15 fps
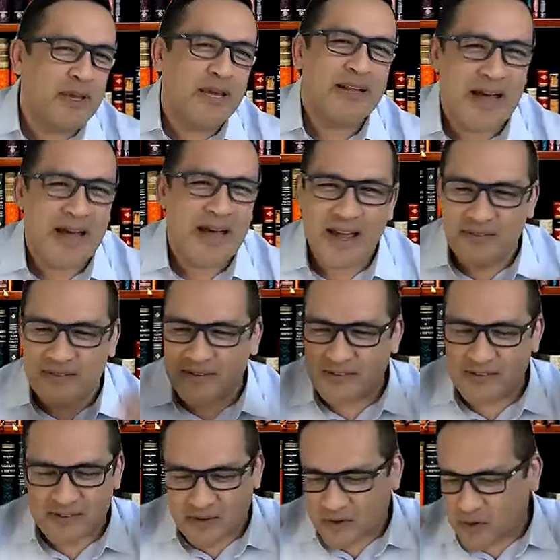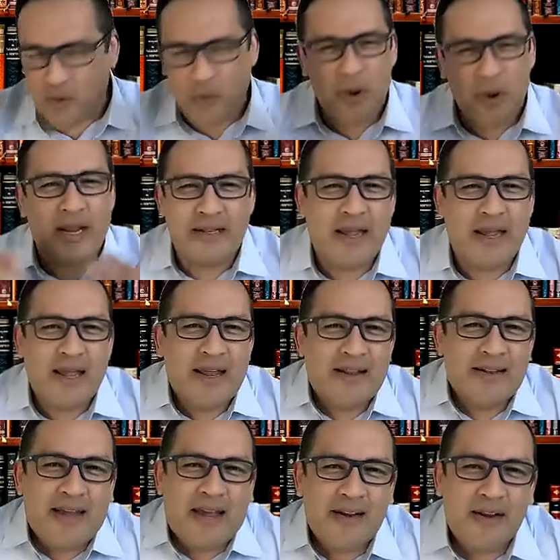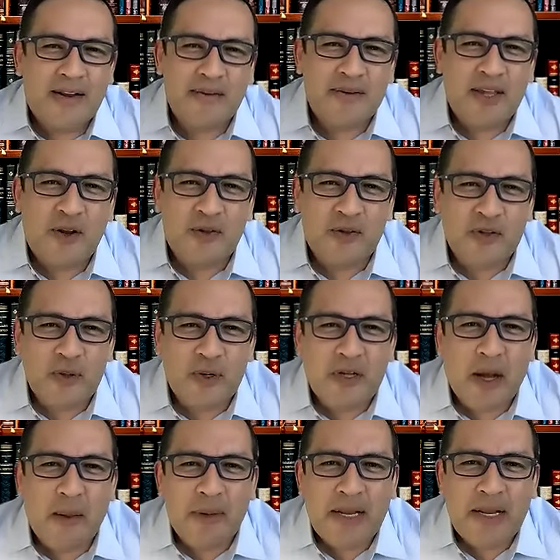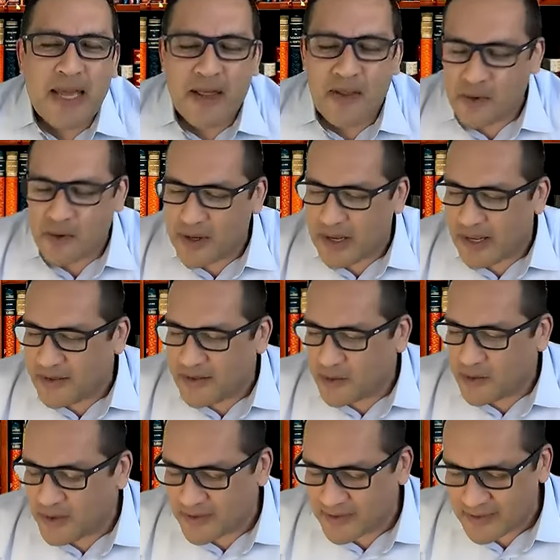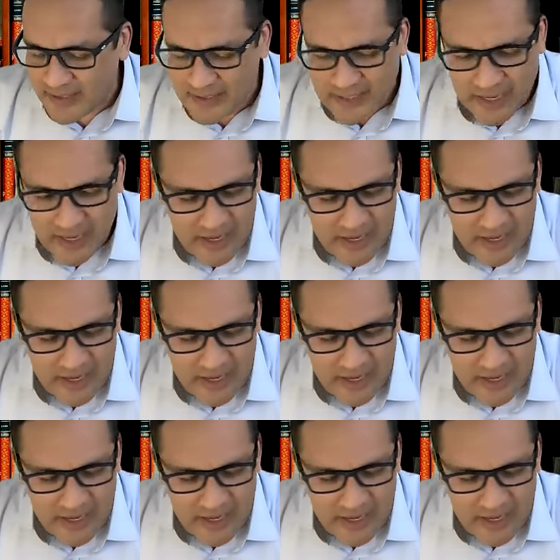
alive. This is a great day to, to come together and do this. And,